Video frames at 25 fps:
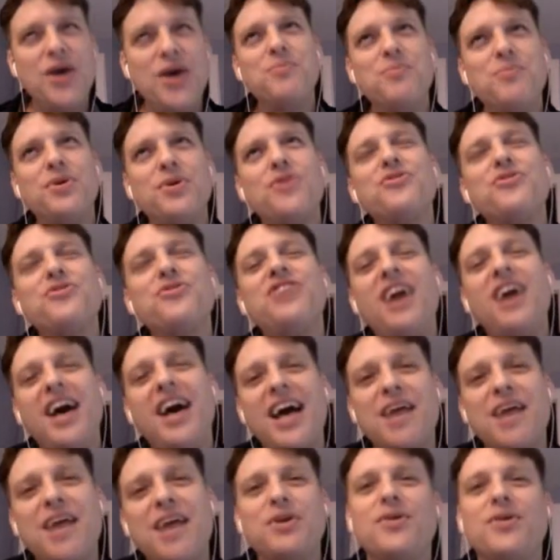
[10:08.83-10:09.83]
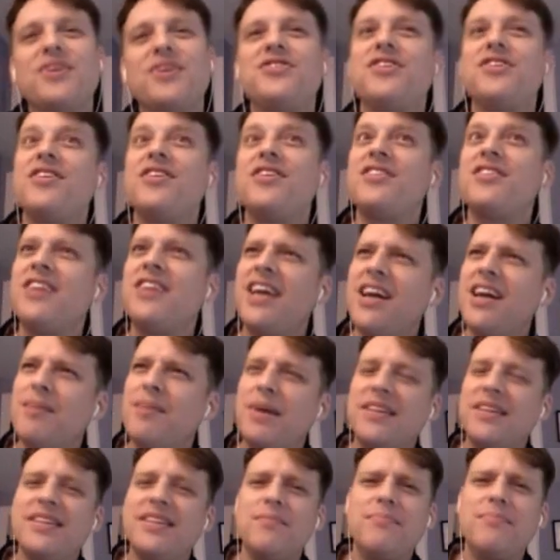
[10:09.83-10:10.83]
But over time, you know, I started thinking
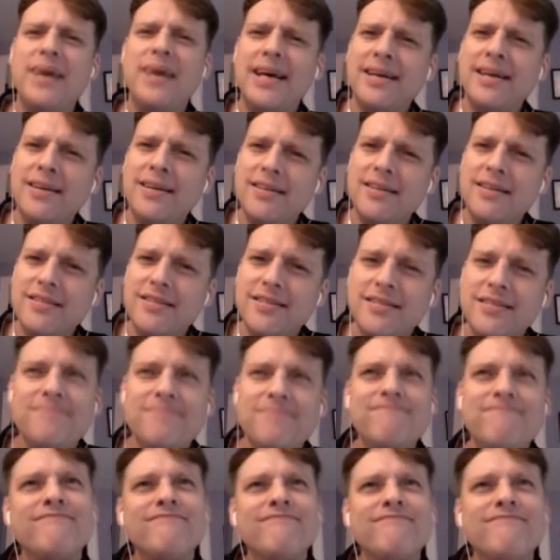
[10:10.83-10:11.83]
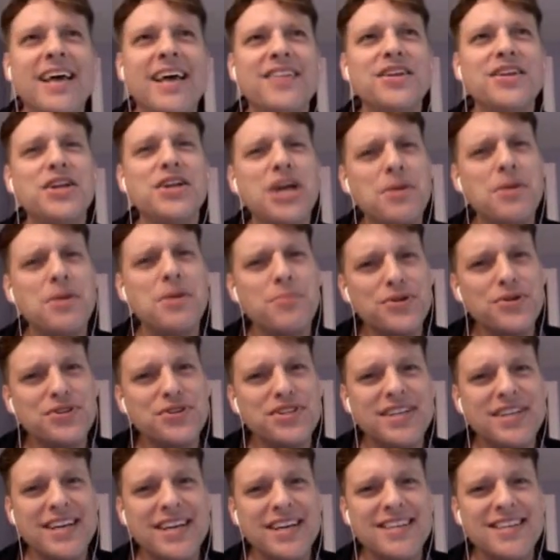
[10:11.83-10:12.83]
about the bells and the
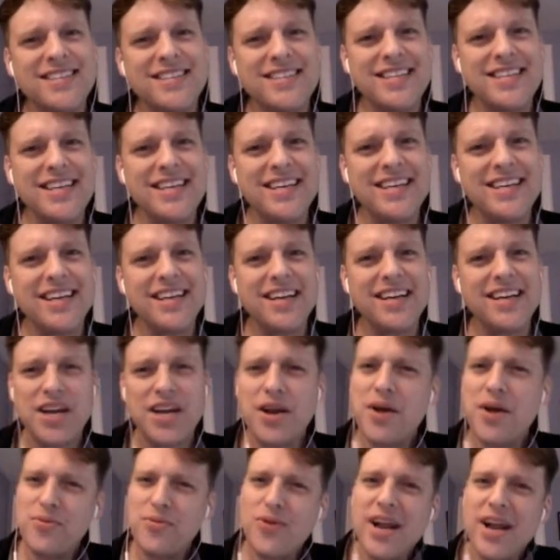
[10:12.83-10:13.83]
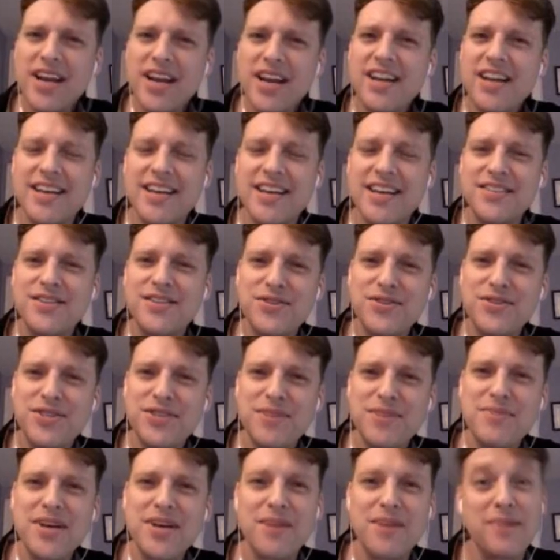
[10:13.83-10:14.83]
numbers that I see. And I, I, recognize that there's
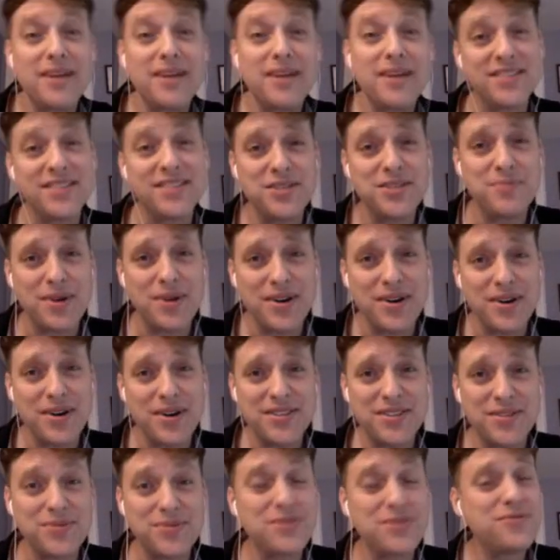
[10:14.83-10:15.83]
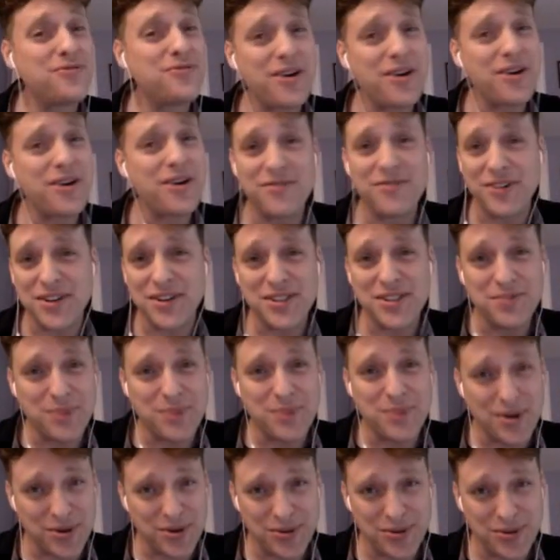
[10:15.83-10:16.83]
something about this experience that was very, very
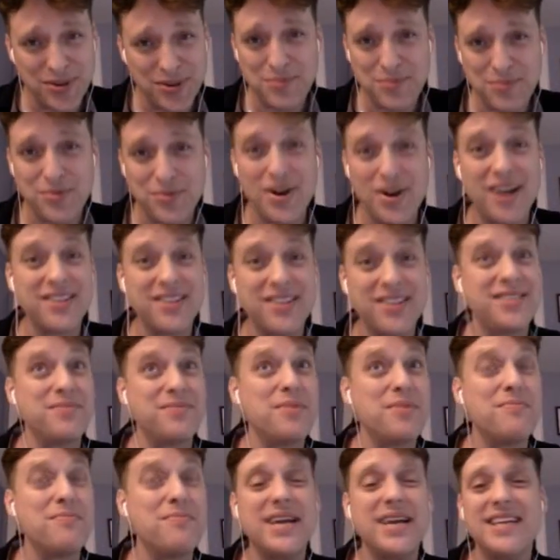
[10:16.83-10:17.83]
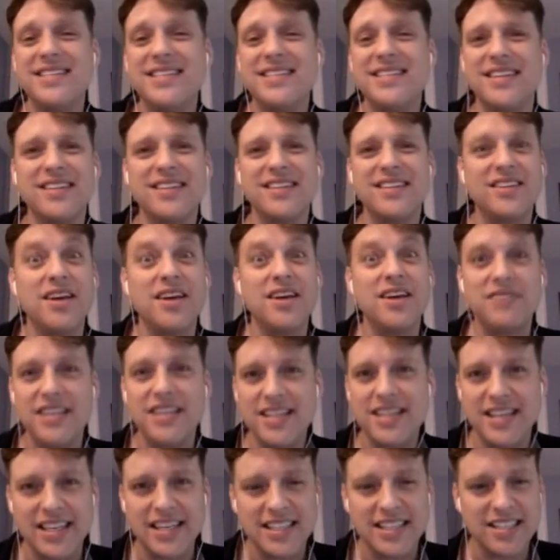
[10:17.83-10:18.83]
spiritual. It brought some amazing, lovely
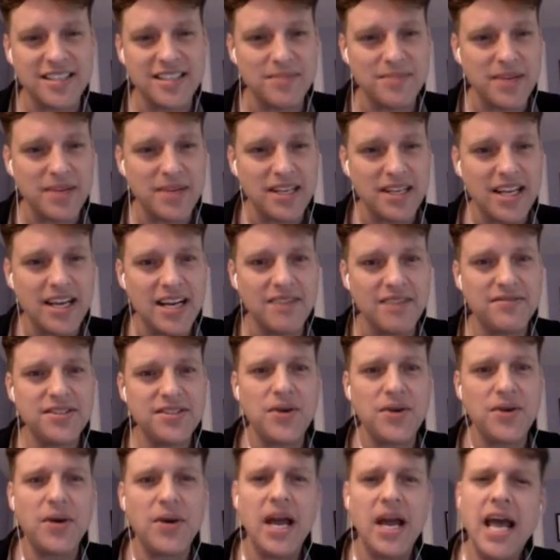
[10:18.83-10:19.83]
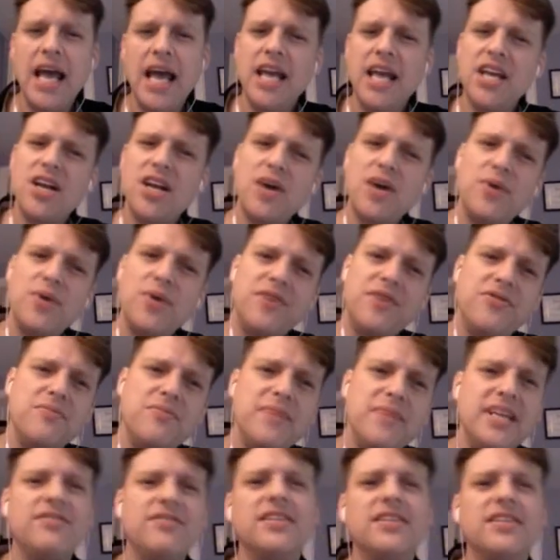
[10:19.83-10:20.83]
things into my life. So, you know, I went from
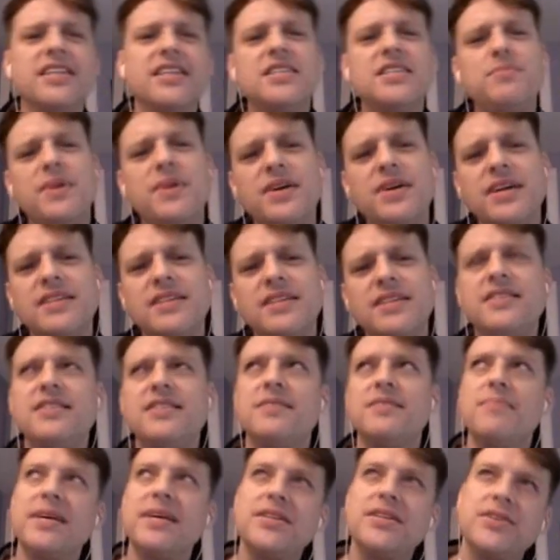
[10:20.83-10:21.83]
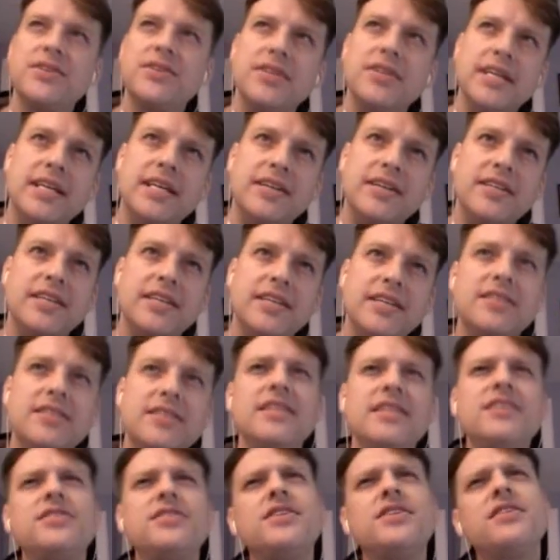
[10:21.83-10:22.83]
meaningful experience to mental illness.
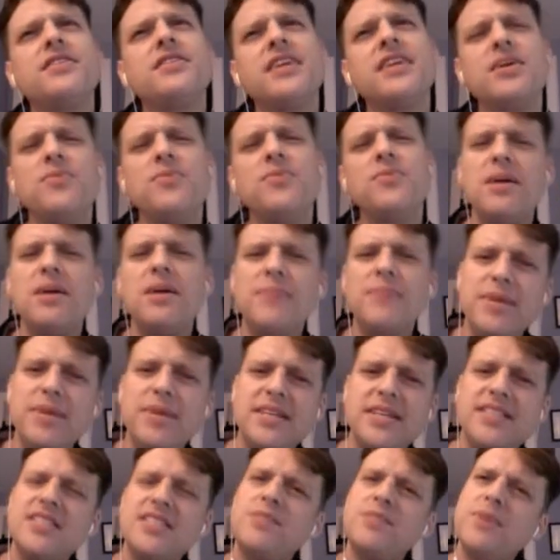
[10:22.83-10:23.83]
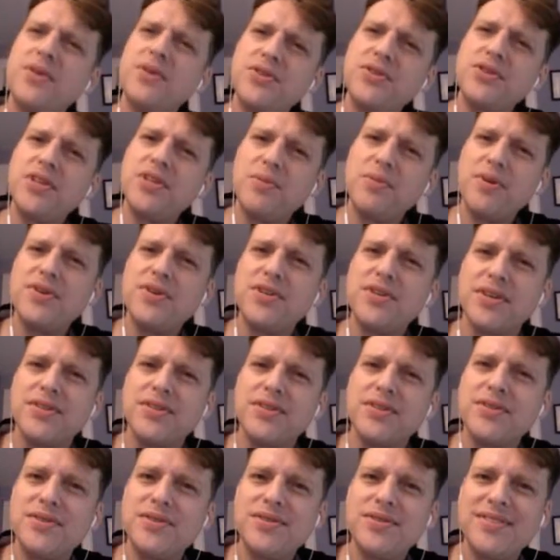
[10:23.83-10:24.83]
Then I started to think, well, maybe it's a spiritual
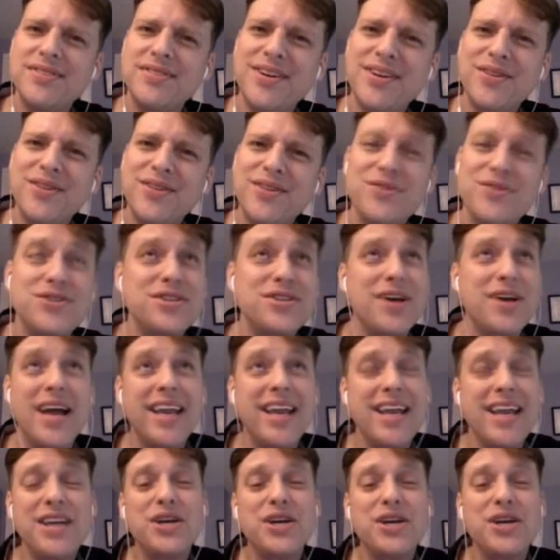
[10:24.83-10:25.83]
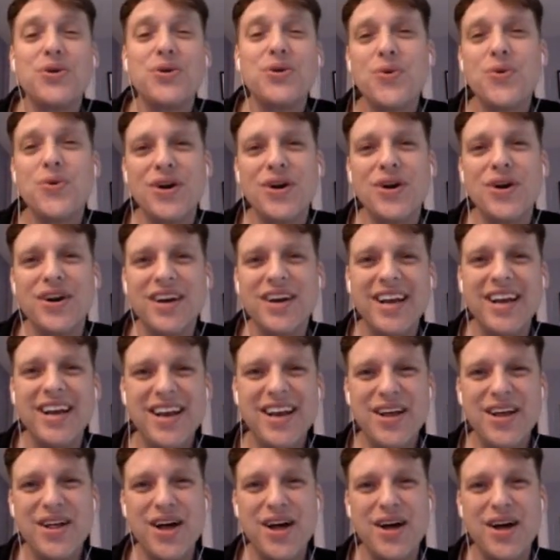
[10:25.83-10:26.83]
emergence. You know, there's I can't ignore
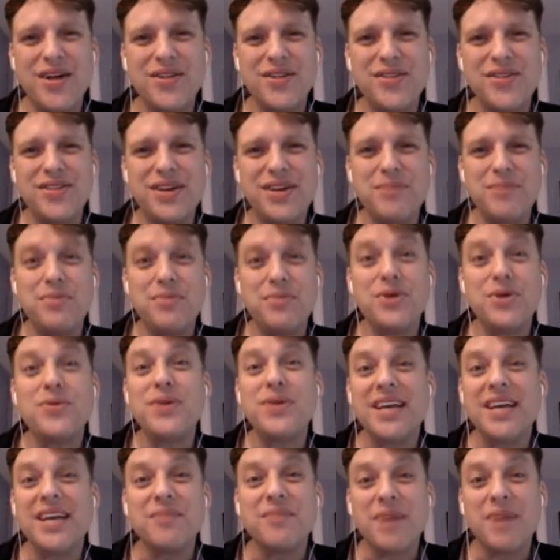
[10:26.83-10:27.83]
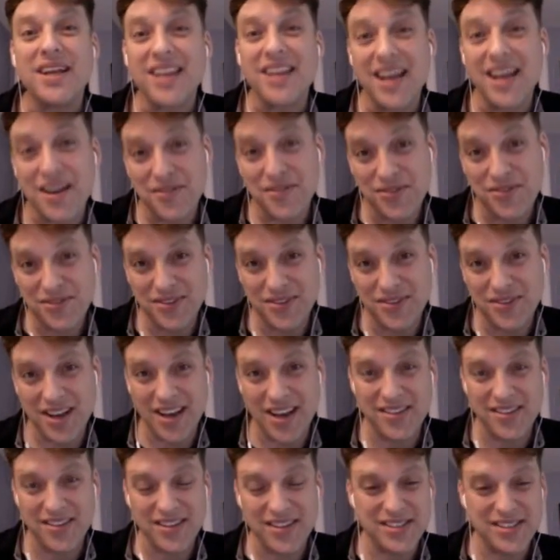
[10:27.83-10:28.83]
uh, the beauty in my life
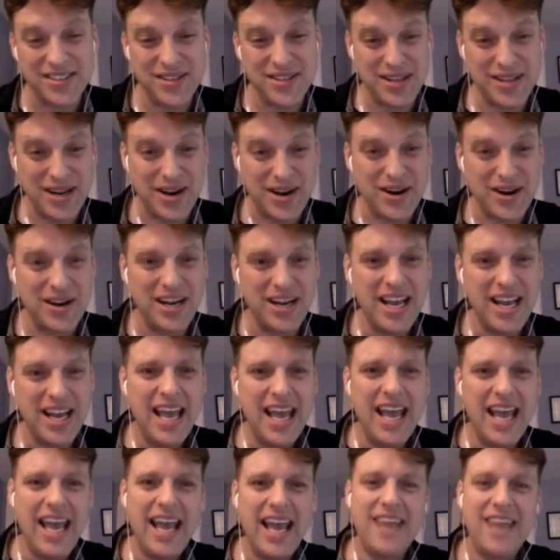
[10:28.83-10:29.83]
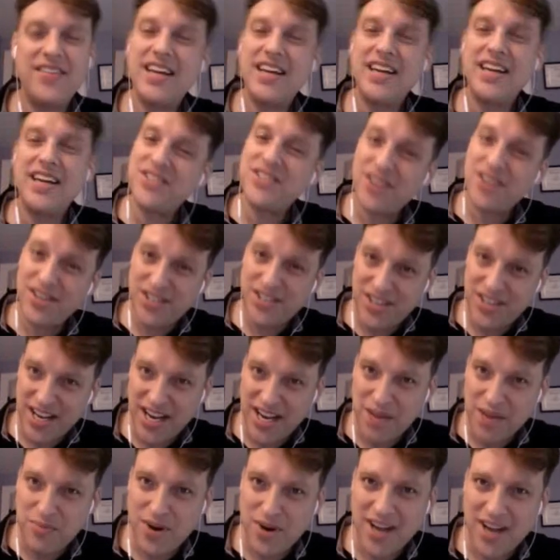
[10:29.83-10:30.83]
uh, that's there. And then I started
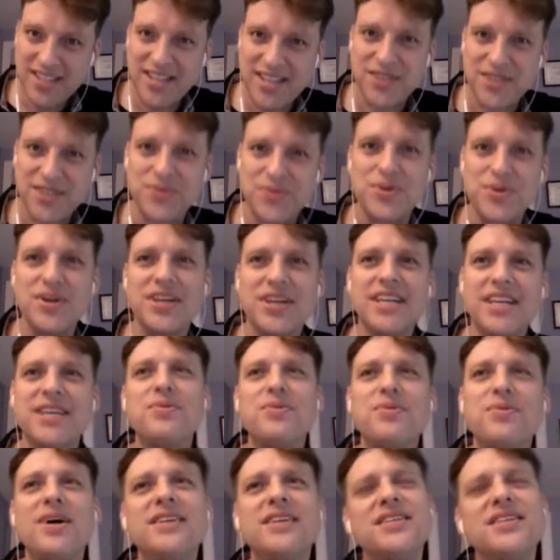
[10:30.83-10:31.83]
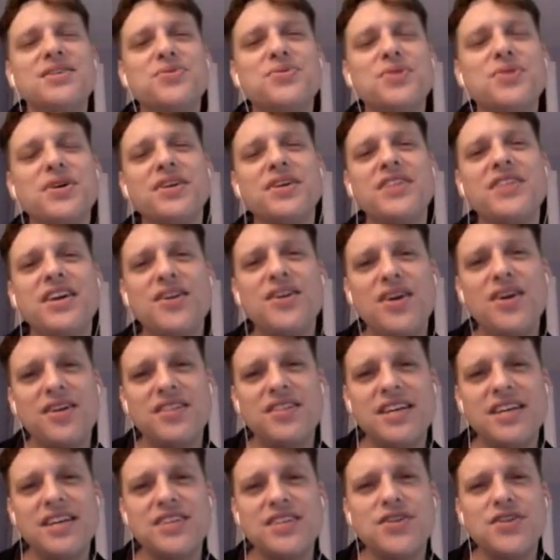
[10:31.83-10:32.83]
studying process work. And in process work, they call
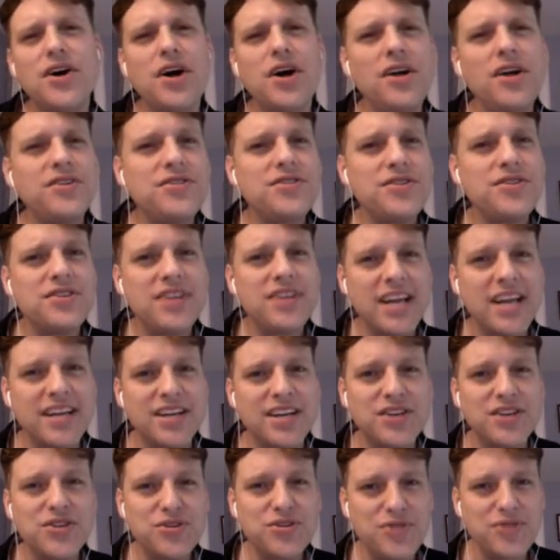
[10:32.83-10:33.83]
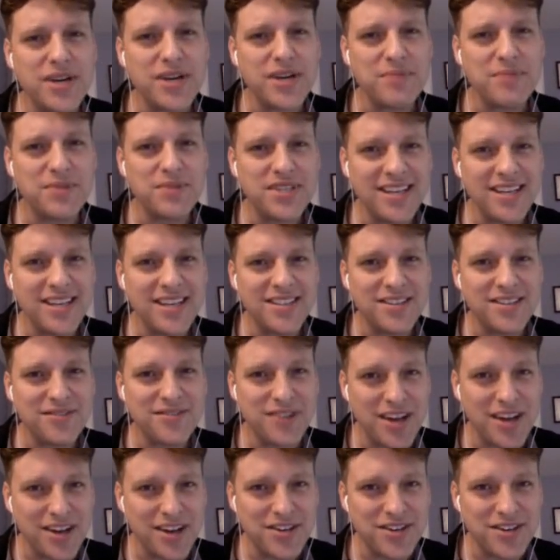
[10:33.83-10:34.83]
these altered and extreme states of
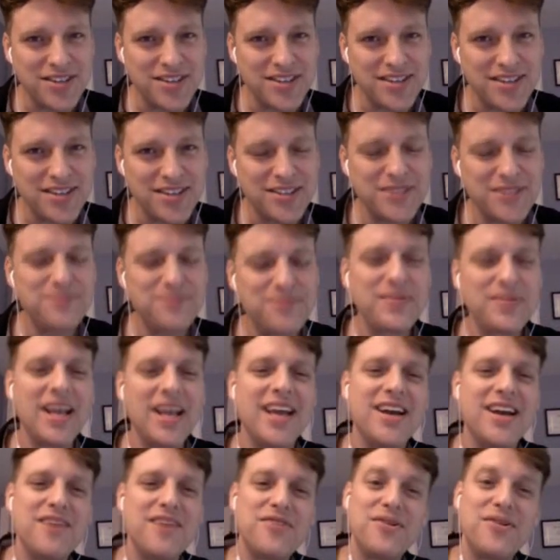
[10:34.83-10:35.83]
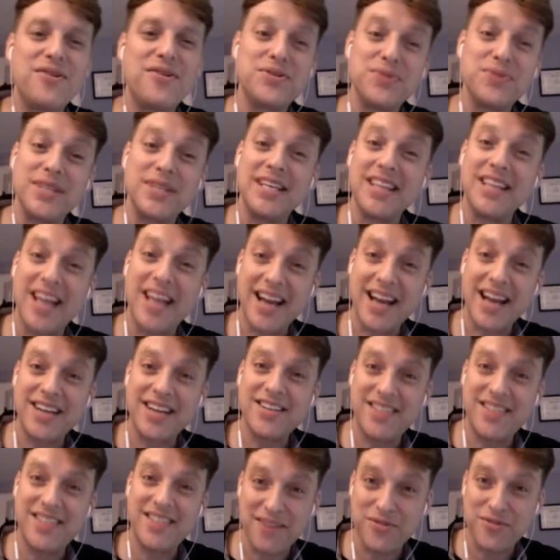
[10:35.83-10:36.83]
consciousness. And I've always really
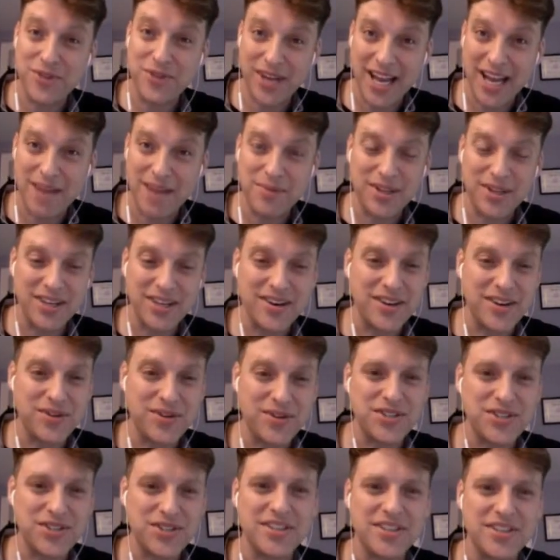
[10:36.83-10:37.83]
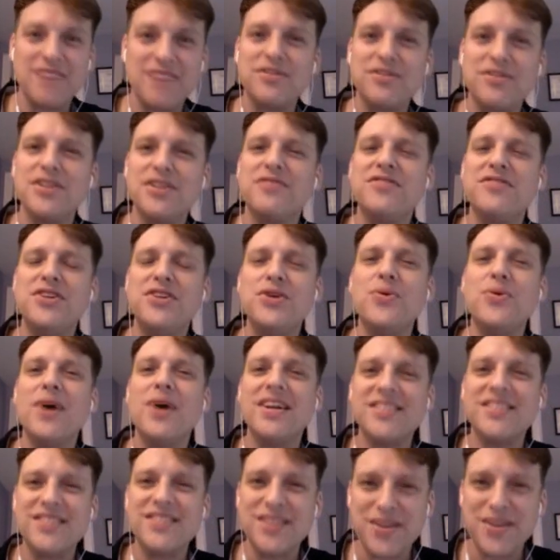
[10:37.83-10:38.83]
liked that vocabulary. There's a level of
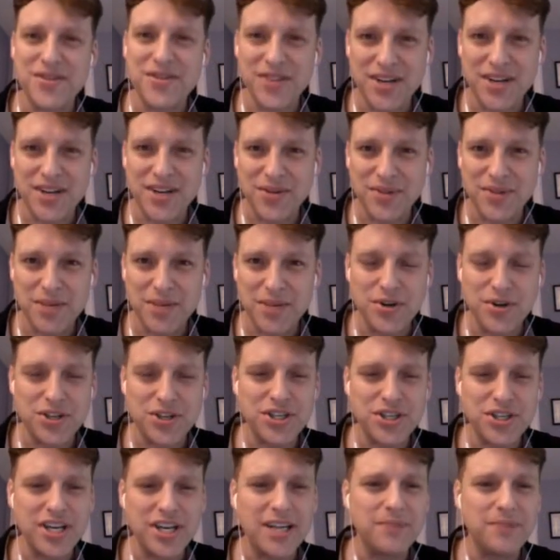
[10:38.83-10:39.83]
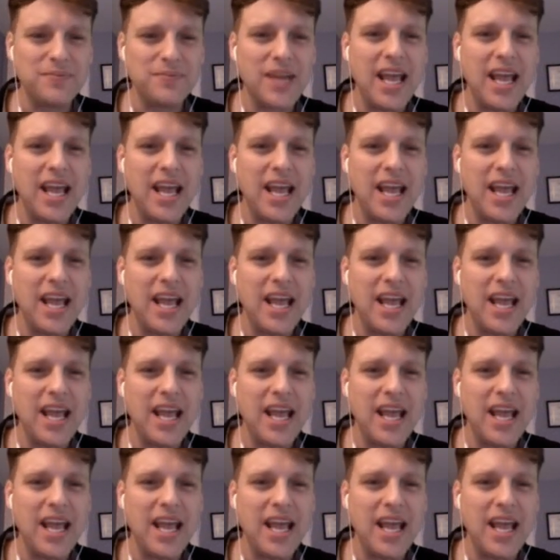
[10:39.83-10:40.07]
nuance there that I really appreciate.